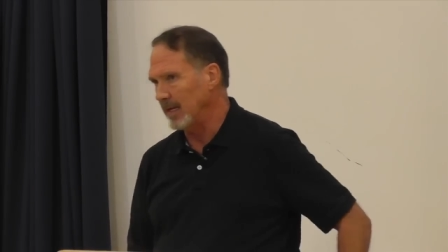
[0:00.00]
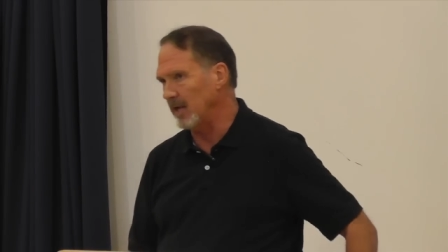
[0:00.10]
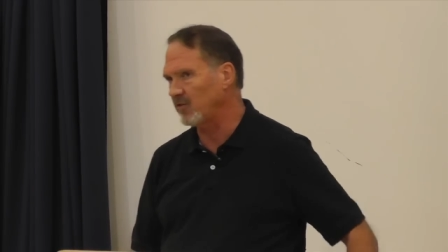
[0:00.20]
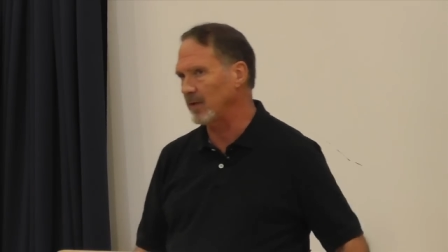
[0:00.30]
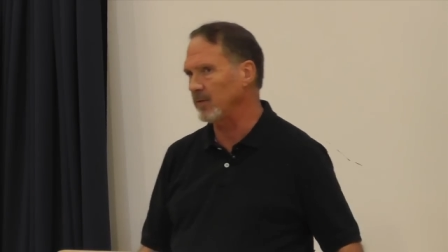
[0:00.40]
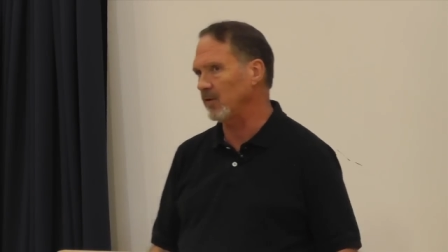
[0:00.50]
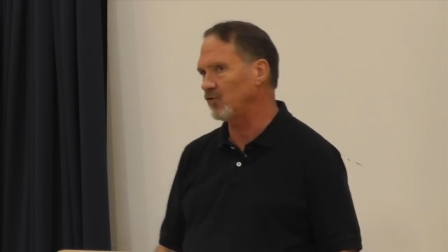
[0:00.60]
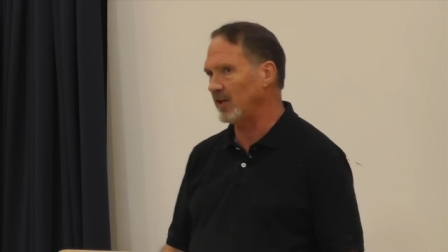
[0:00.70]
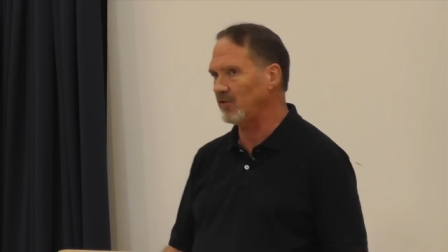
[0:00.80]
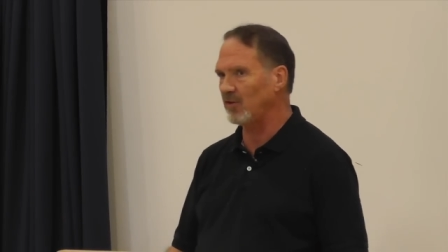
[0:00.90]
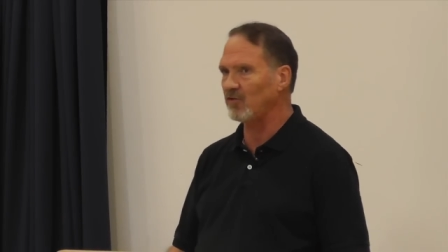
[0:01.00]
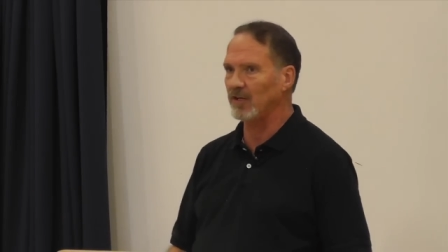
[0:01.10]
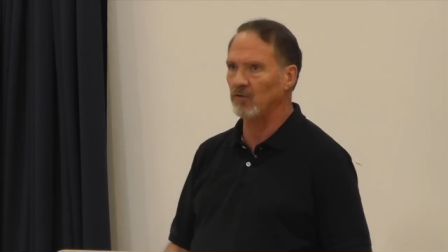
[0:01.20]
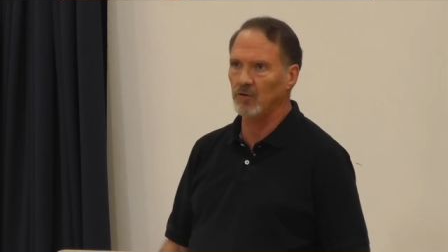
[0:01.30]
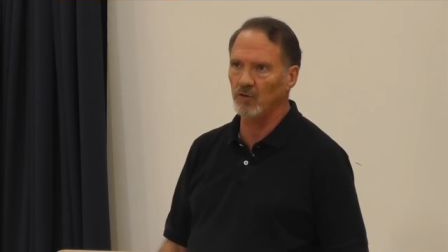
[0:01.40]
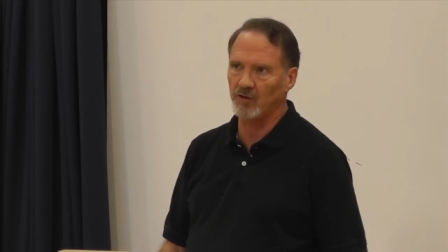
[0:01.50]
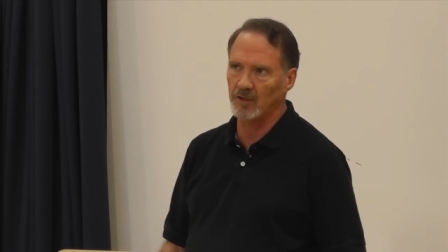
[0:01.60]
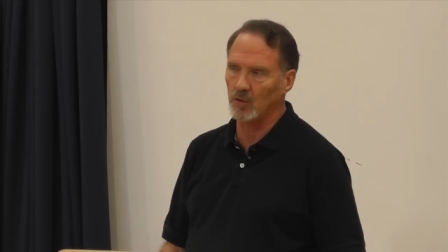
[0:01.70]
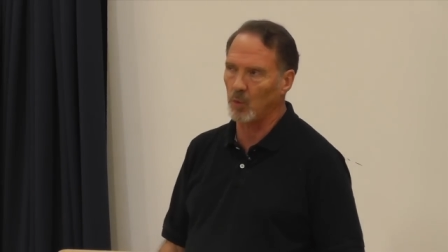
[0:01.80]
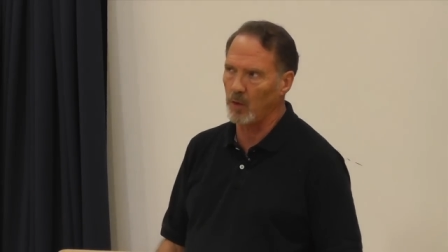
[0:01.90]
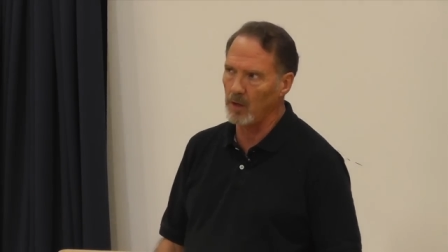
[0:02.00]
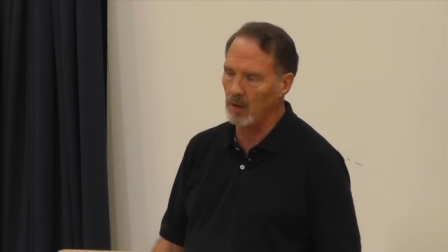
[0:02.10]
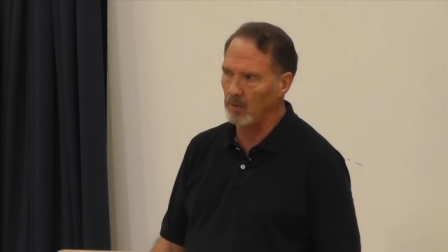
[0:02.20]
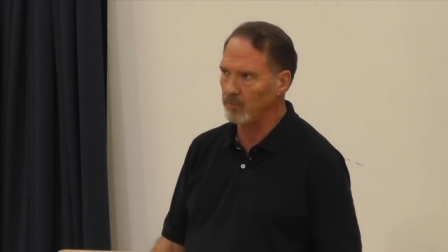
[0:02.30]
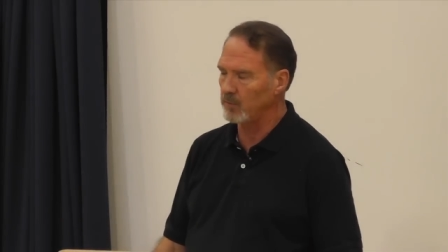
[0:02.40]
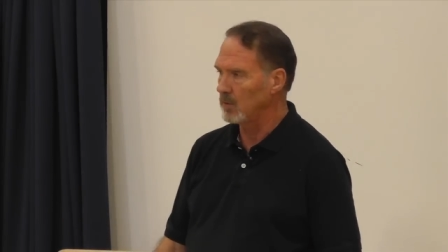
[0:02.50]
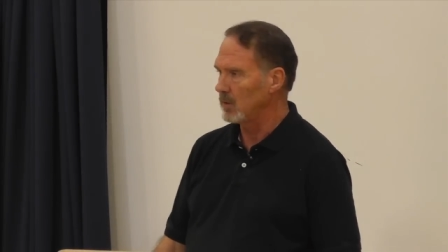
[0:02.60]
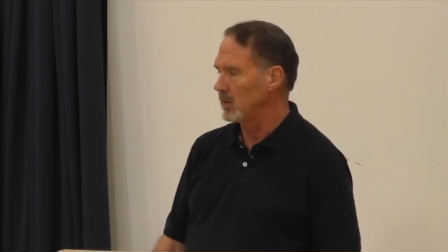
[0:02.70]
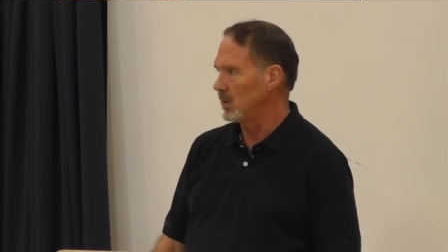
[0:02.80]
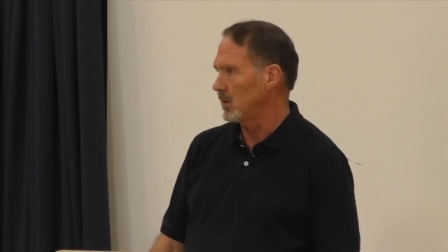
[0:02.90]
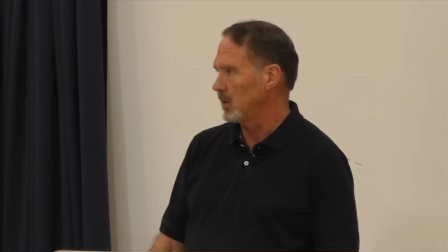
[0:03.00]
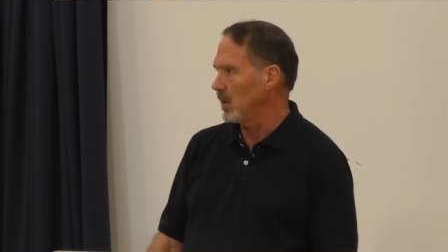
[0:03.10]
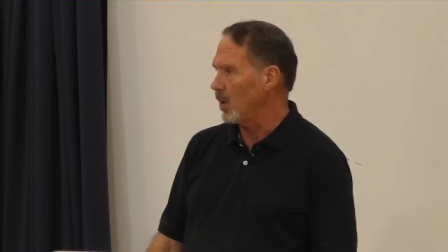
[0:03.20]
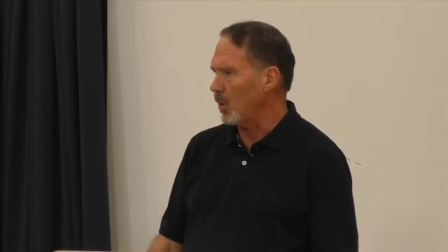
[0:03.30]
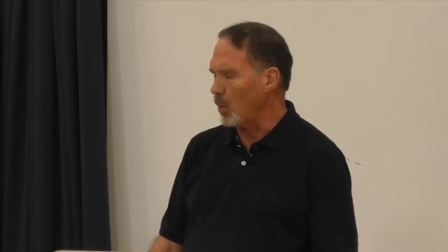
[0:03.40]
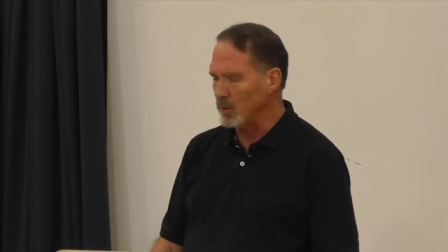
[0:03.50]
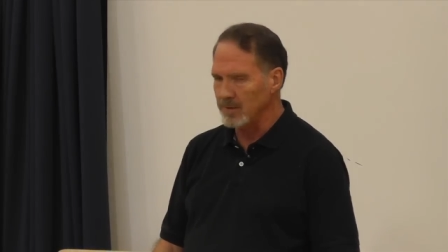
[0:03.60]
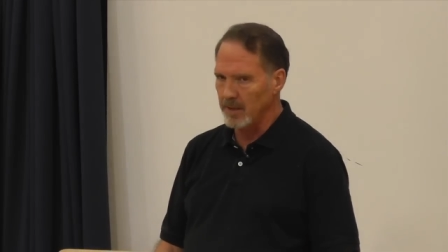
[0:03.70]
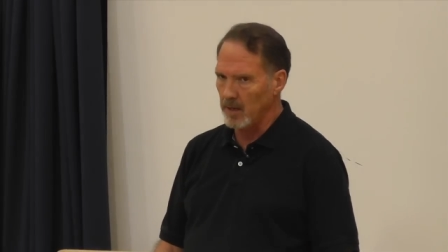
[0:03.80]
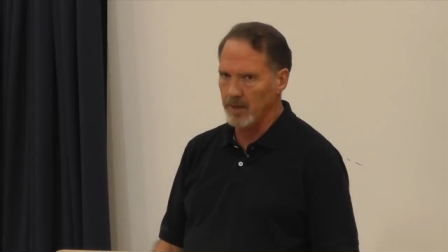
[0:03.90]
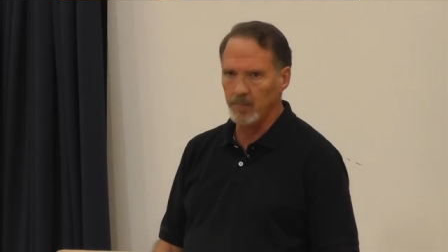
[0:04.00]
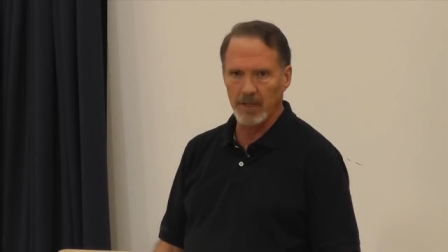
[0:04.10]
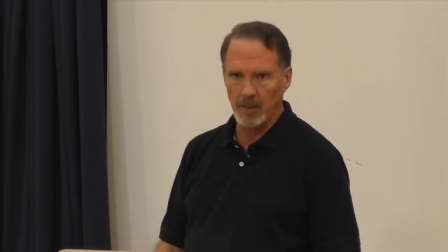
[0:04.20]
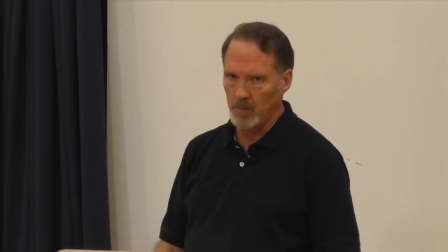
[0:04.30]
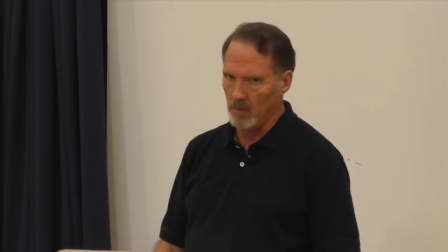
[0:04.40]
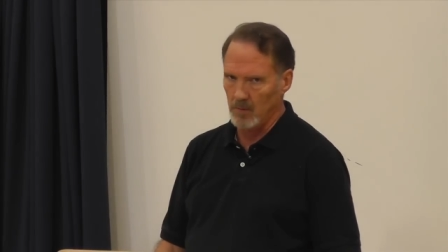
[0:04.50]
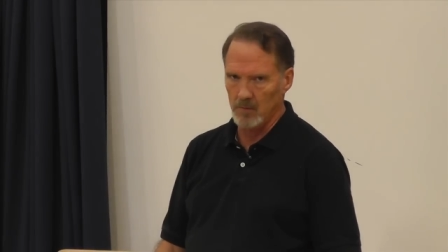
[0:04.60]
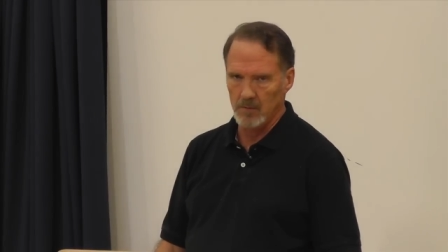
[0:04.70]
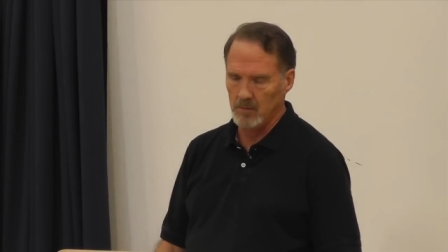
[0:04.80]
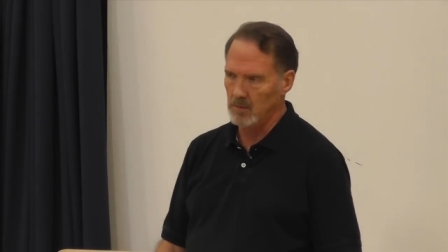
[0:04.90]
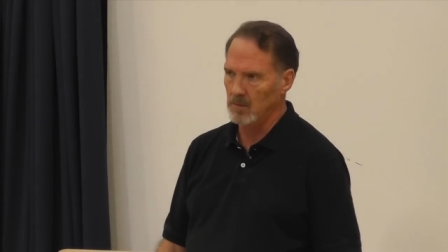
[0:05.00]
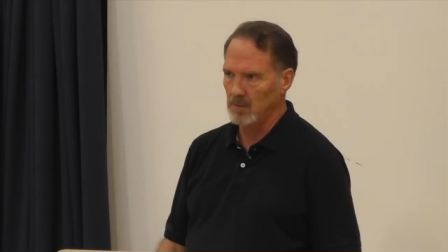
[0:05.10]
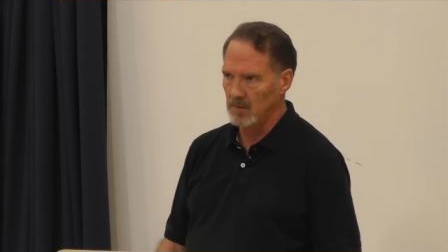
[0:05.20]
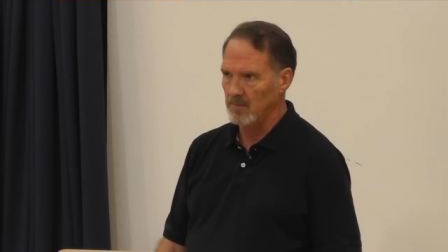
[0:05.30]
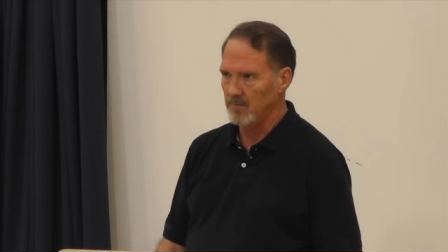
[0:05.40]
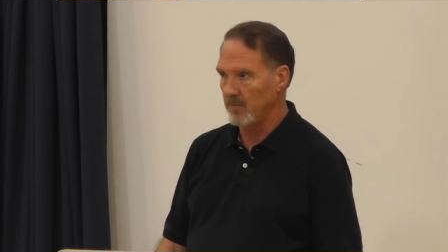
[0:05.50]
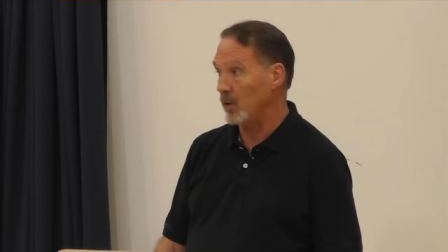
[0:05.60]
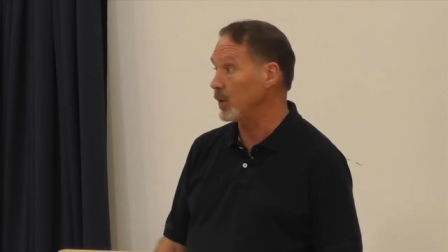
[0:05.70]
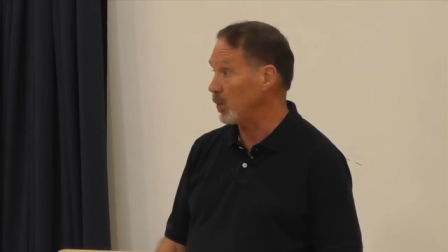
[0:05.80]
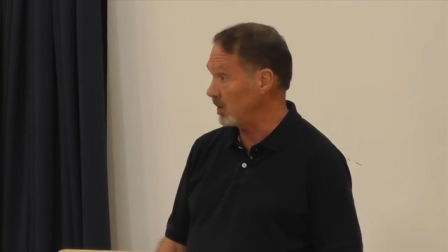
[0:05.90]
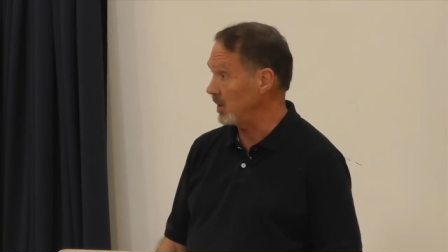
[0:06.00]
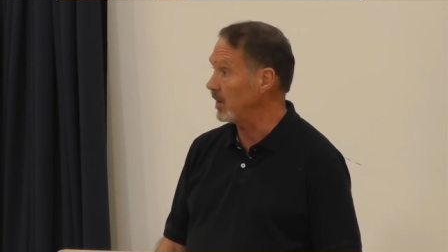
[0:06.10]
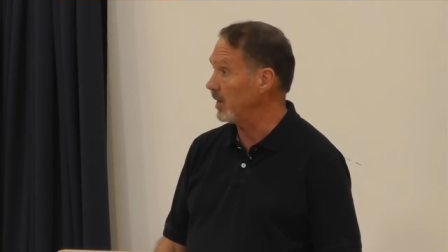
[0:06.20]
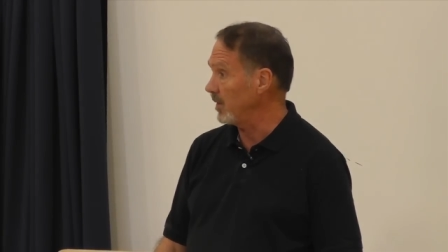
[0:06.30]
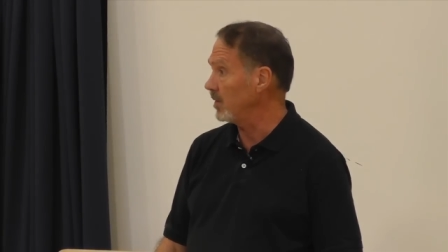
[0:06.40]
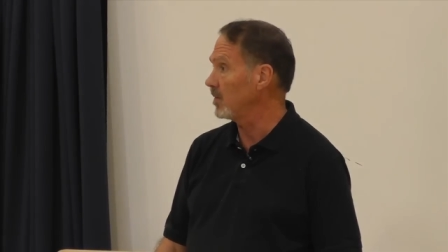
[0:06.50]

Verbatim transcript: And I see that Jesus is using 12 ordinary people, very ordinary.